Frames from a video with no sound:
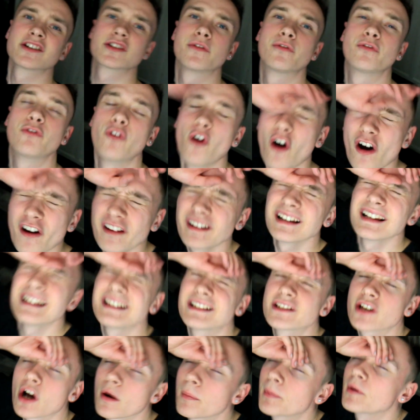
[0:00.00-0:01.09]
to finally
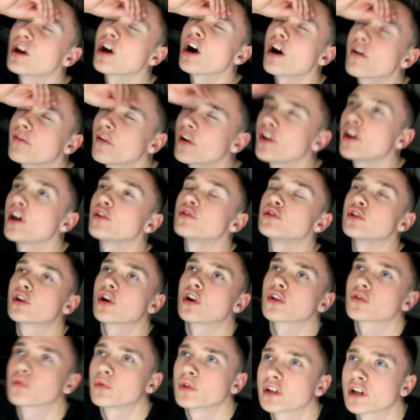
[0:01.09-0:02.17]
top it off, I know you
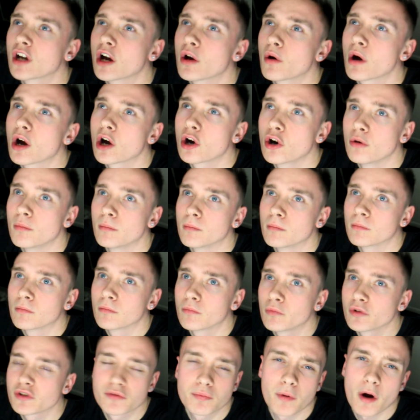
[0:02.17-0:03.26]
guys want to go home,
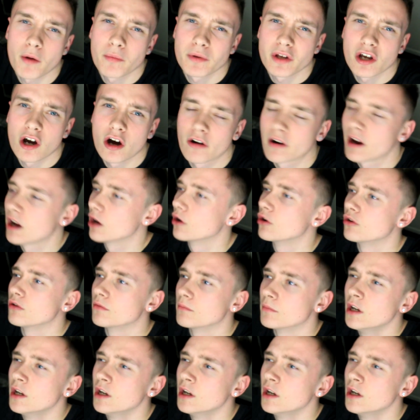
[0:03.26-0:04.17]
which you probably are at home.